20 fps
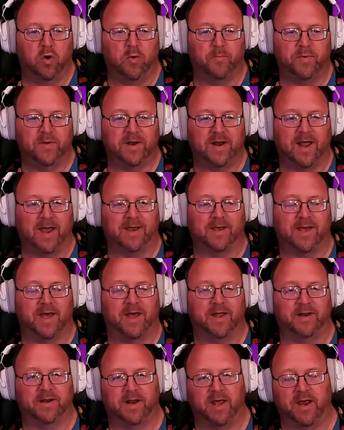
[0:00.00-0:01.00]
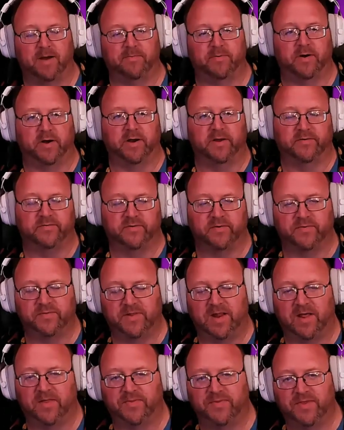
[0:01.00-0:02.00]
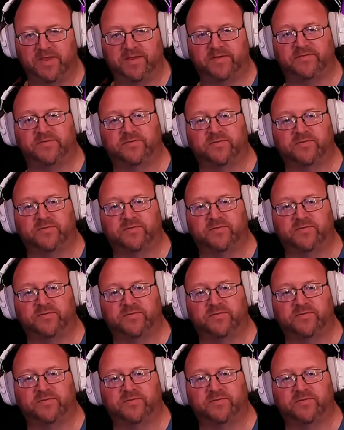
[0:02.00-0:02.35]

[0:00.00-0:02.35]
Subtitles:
icon library. So now this is